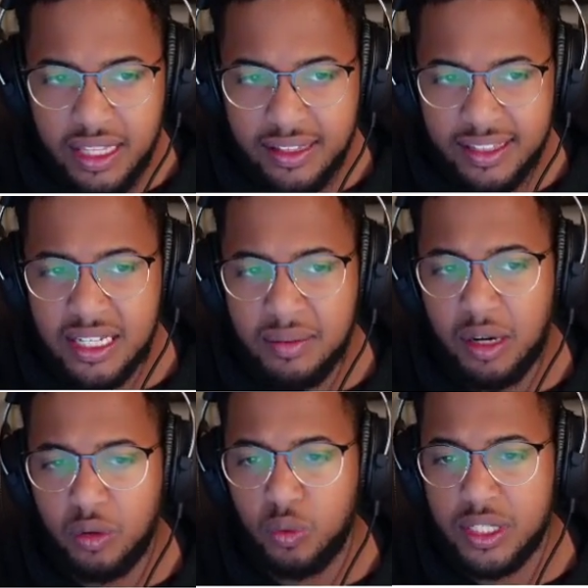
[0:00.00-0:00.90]
This
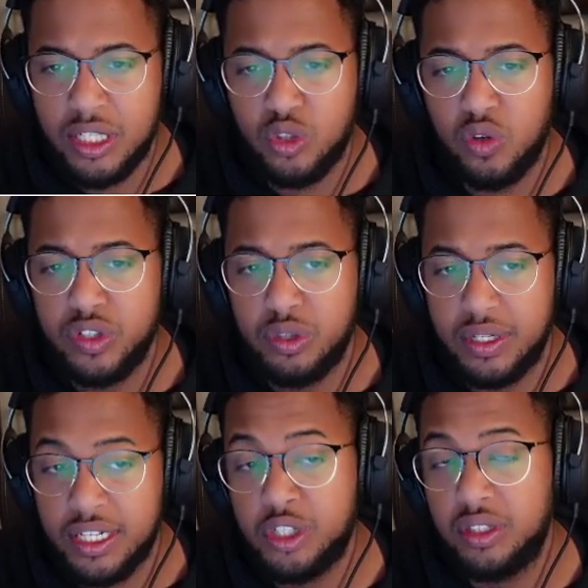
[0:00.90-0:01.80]
amount was sent over to
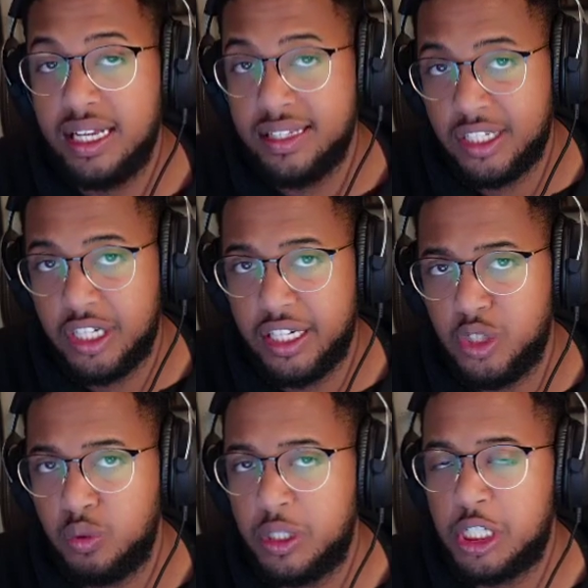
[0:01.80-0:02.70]
a centralized
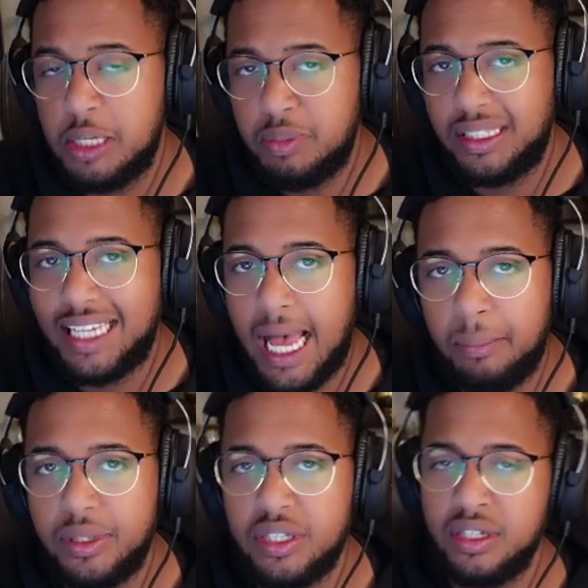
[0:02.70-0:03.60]
exchange, which typically
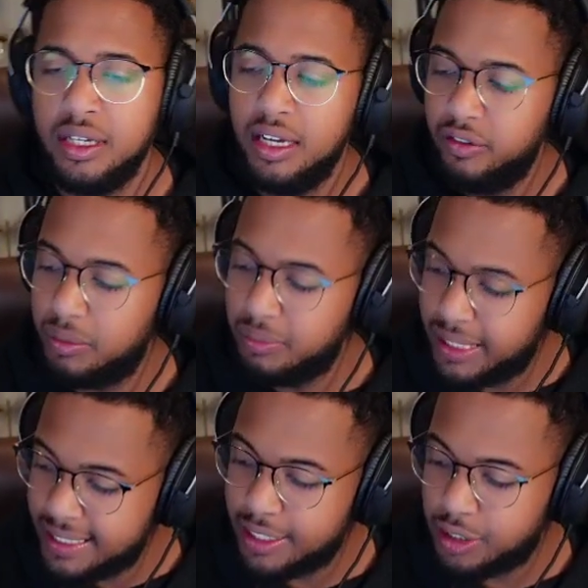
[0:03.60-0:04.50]
happens from
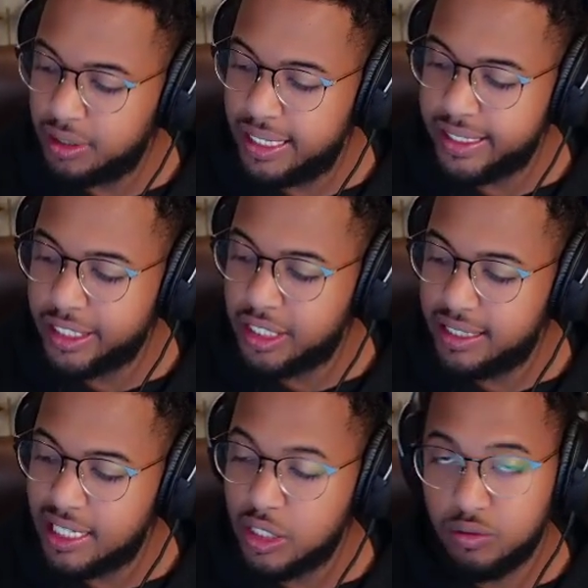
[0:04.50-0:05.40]
decentralized
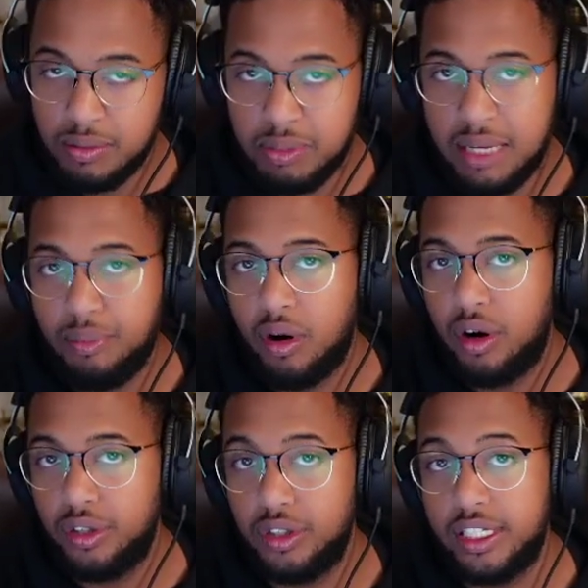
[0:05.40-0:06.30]
exchanges when people
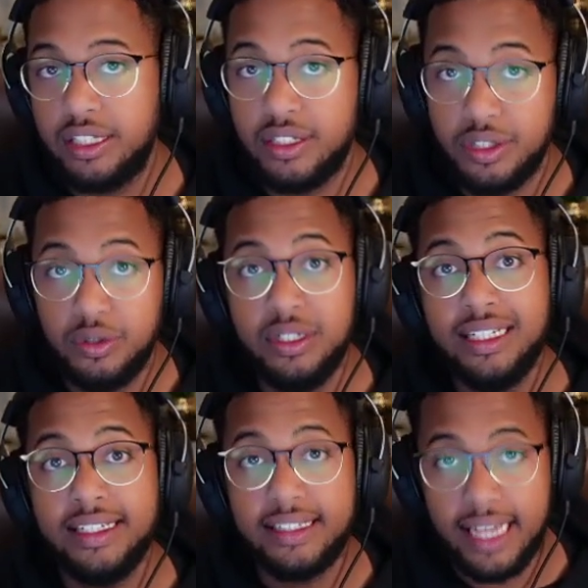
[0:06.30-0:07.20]
are looking to
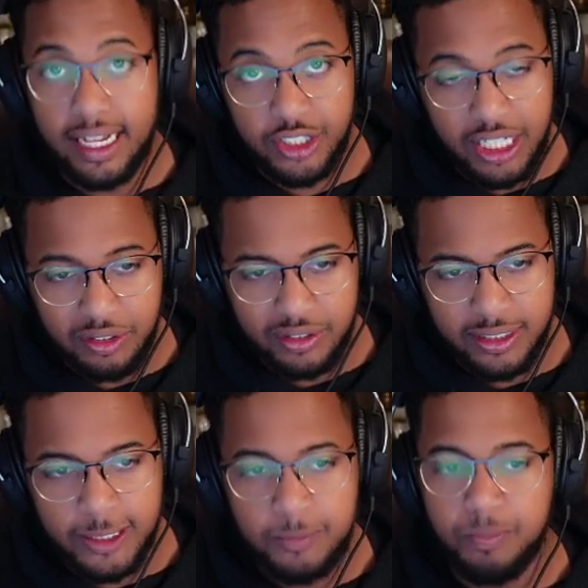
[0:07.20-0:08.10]
cash out.
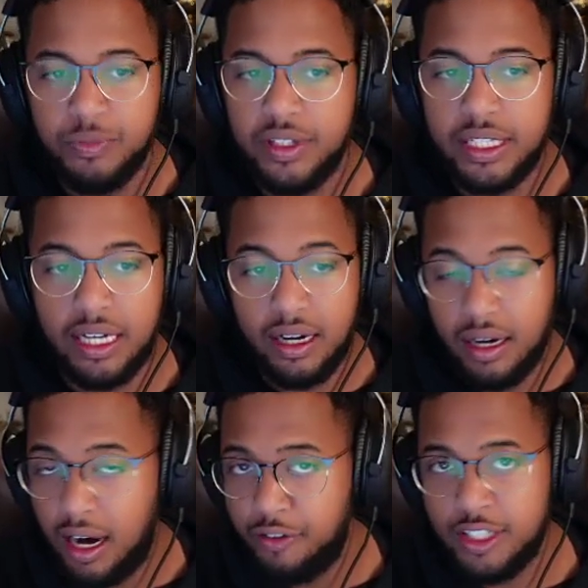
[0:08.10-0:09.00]
The
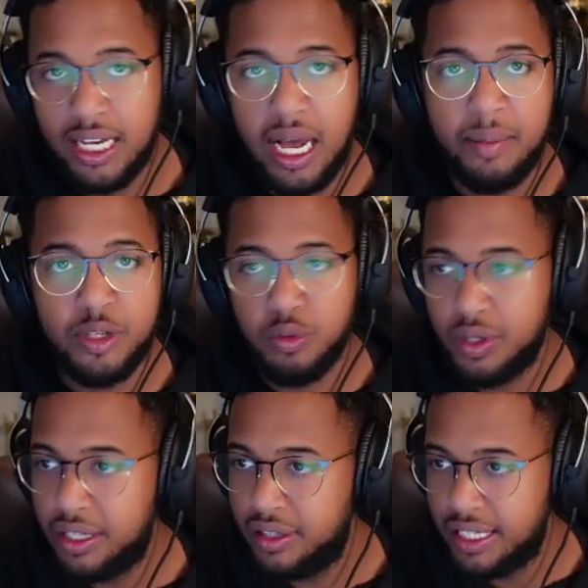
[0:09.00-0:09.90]
oftentimes
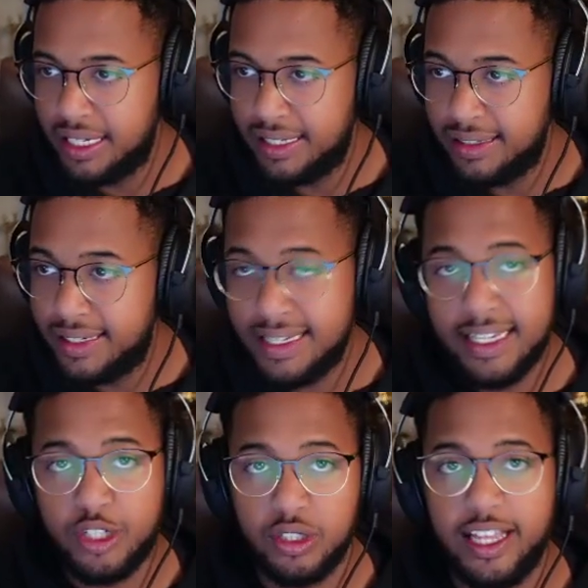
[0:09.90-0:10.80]
within the
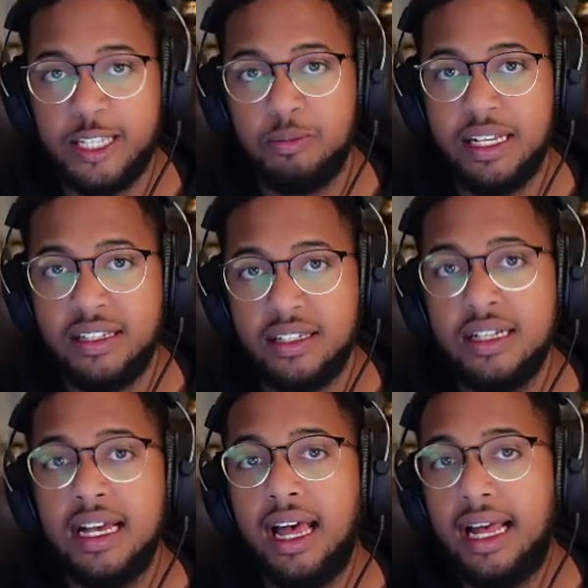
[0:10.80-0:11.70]
decentralized space,
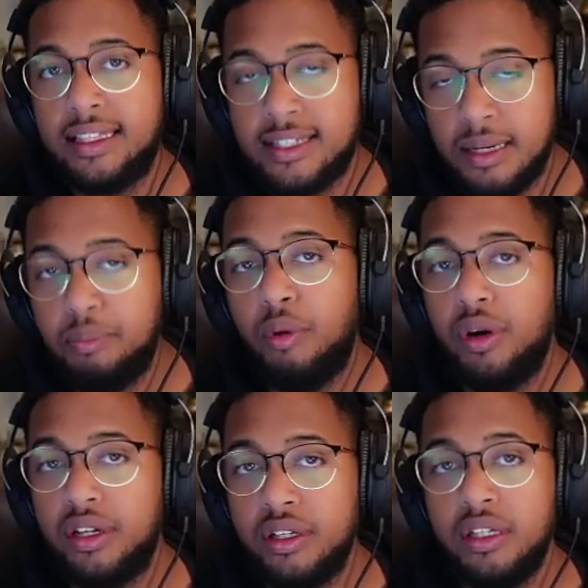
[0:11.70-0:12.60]
at some
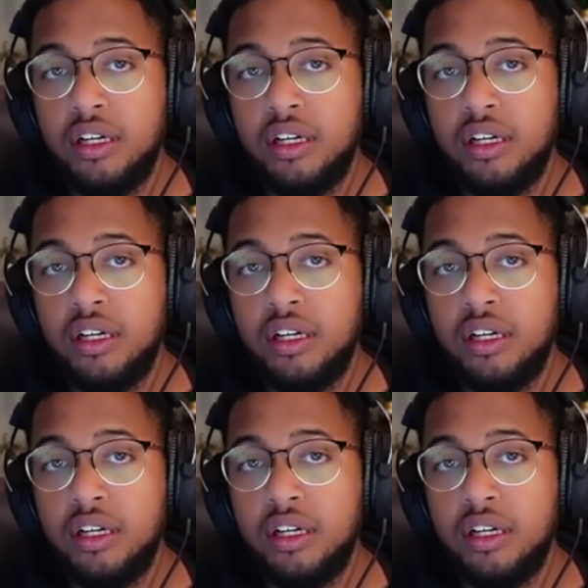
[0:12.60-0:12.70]
point,